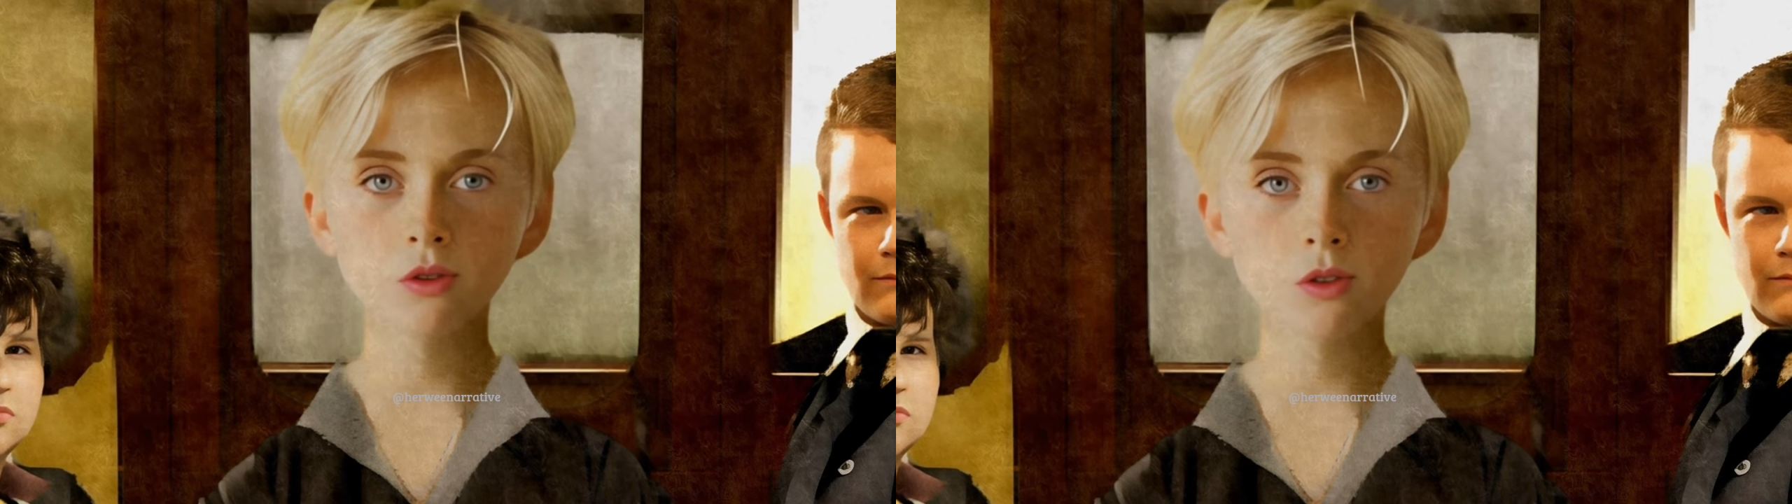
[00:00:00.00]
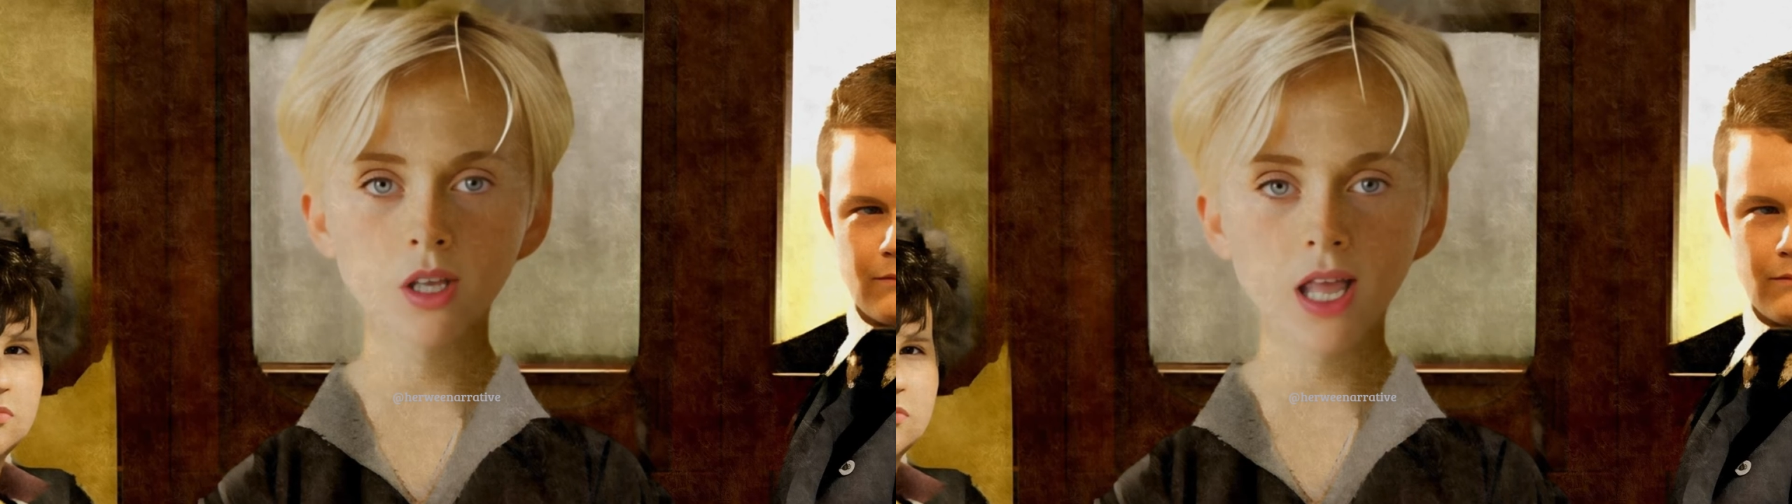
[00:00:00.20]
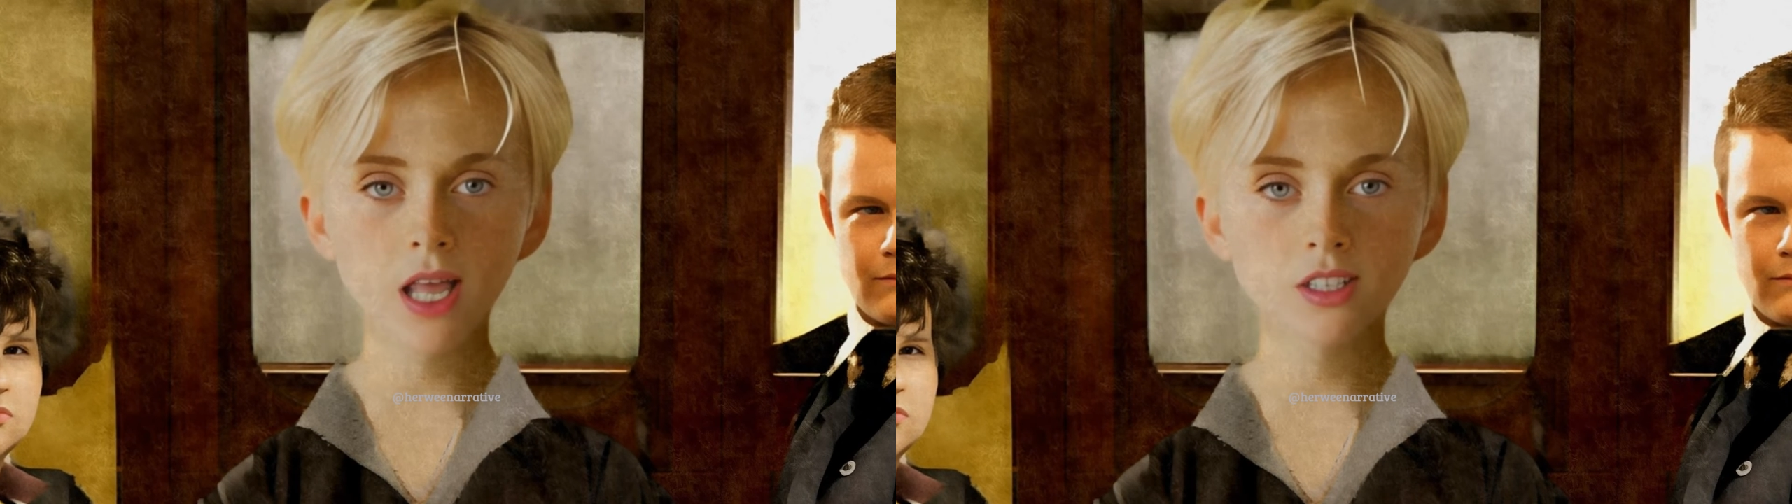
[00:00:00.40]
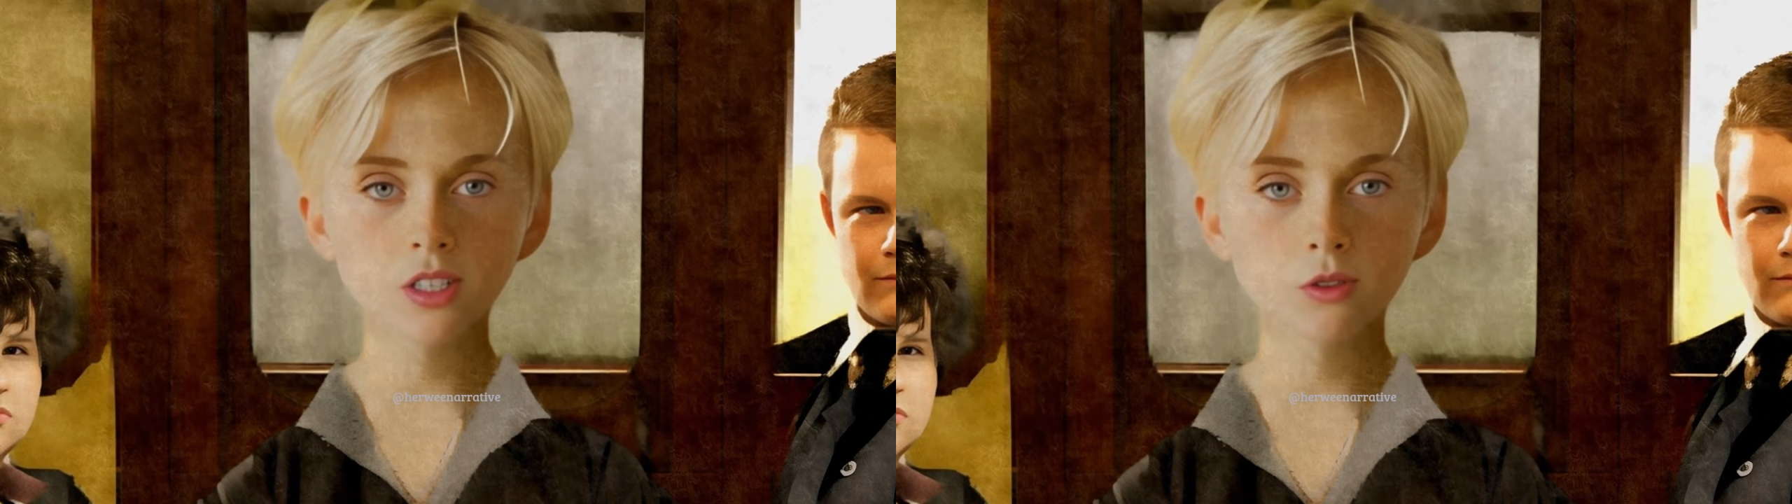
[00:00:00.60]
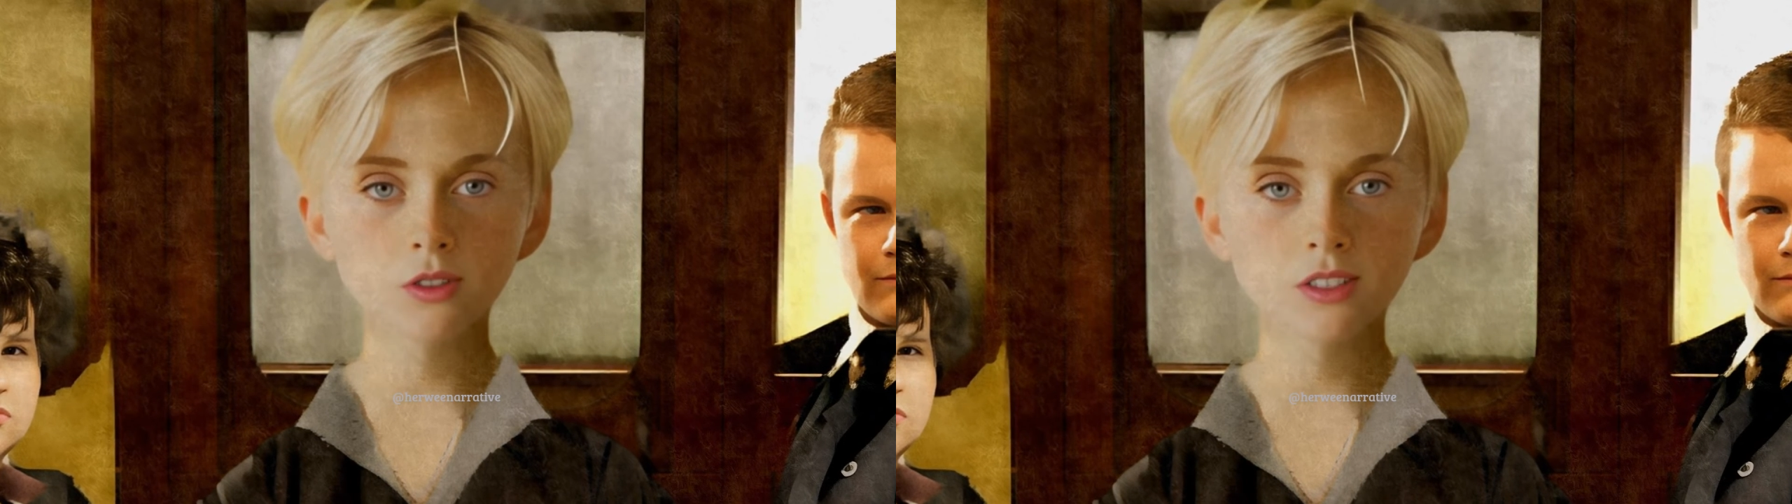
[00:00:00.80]
and you
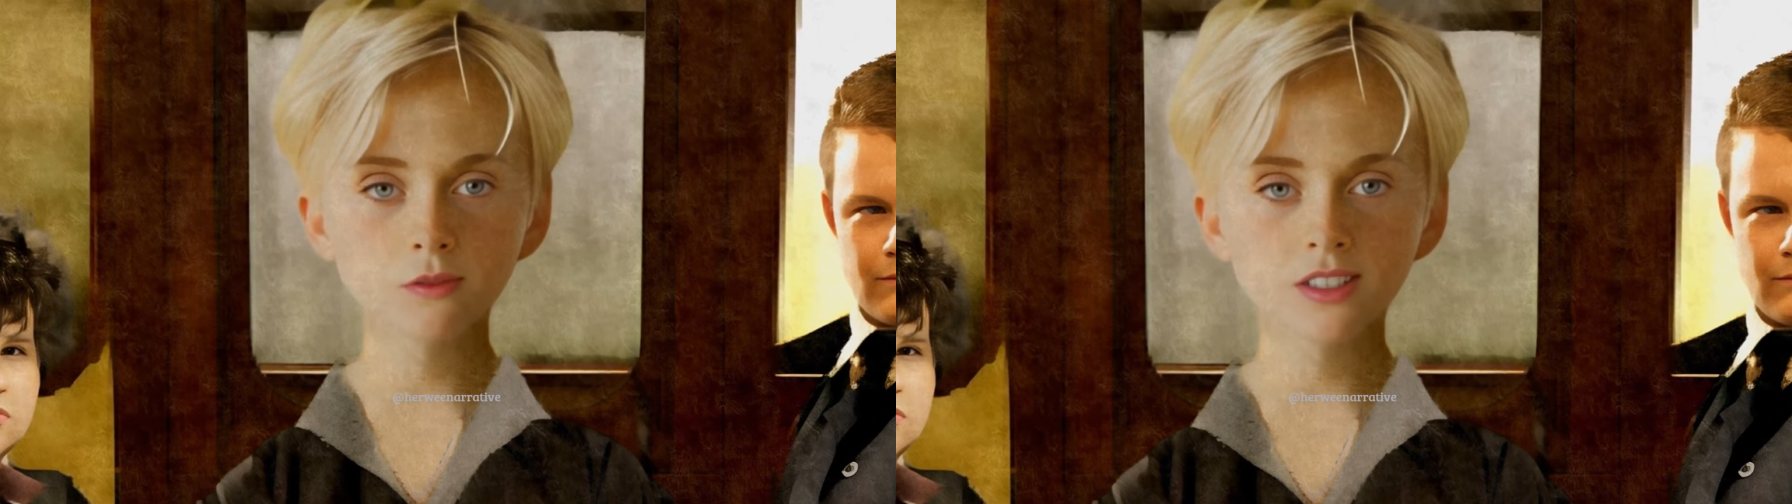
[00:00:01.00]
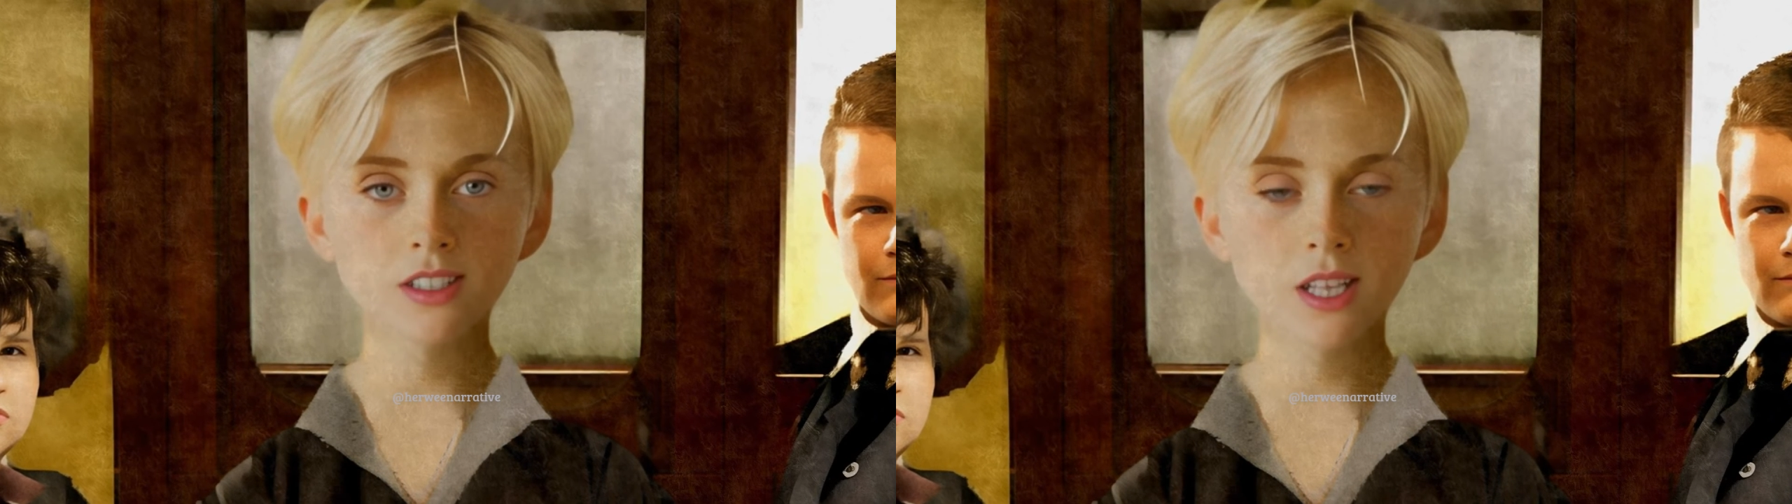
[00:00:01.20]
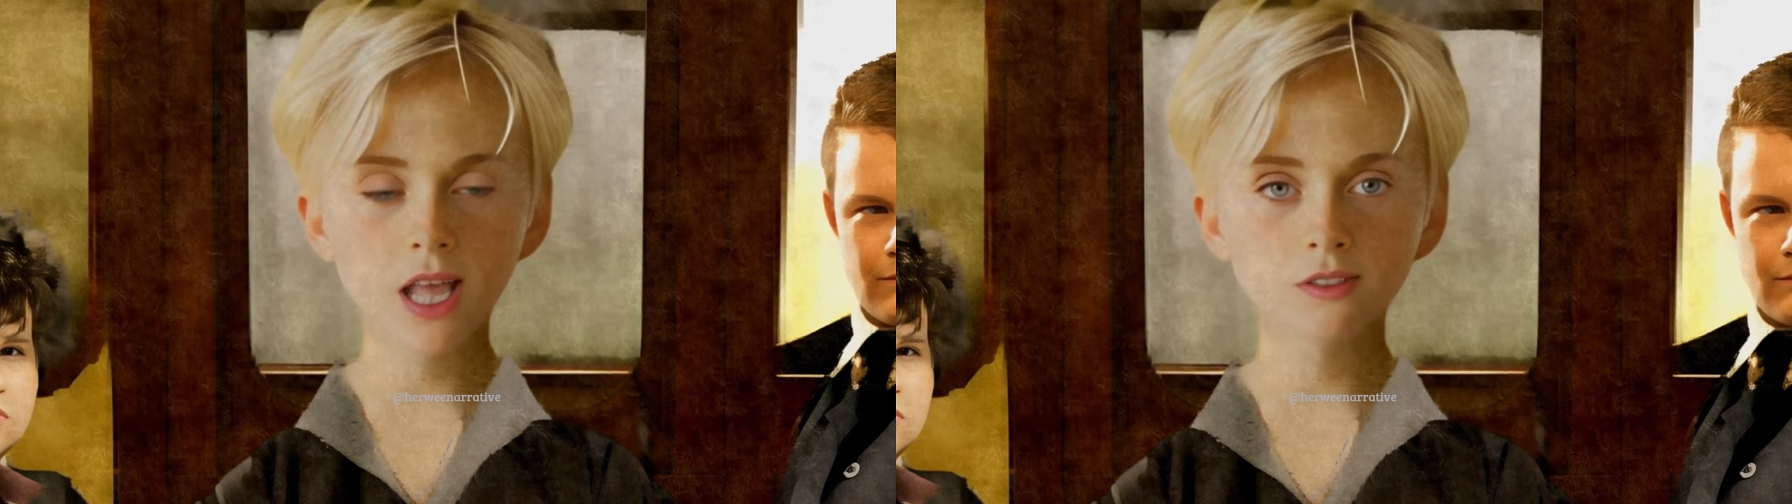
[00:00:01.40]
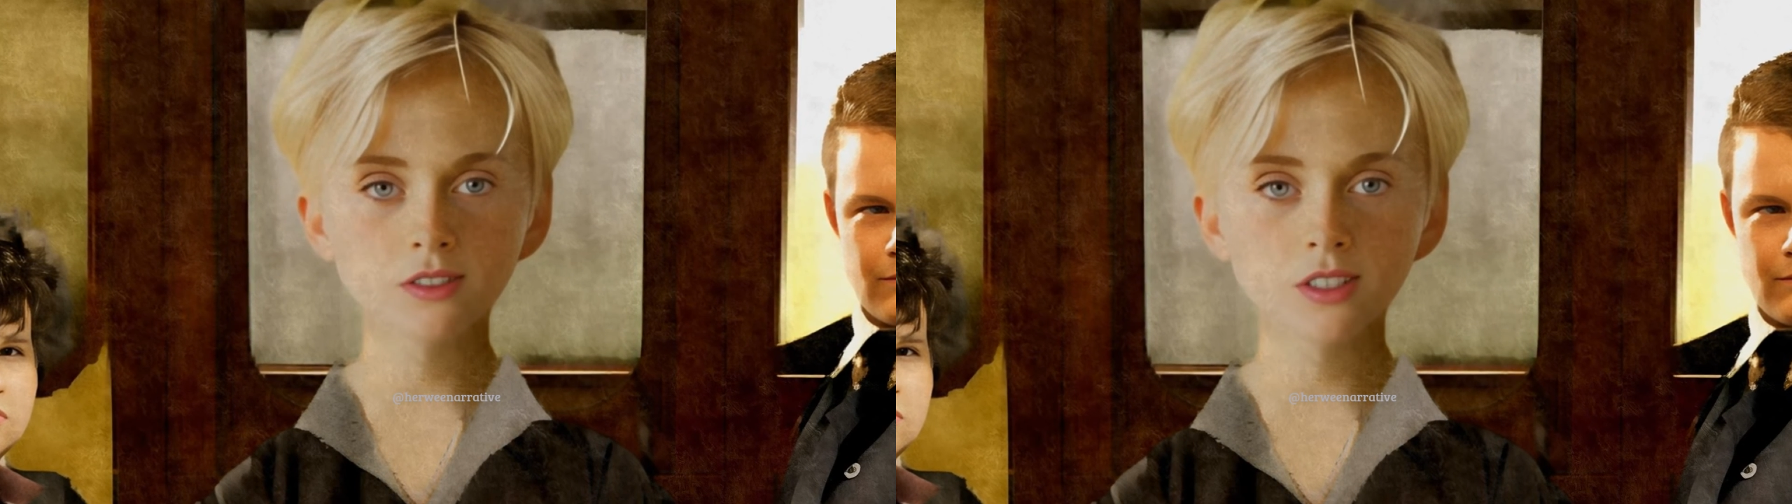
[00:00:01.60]
seem to still have some.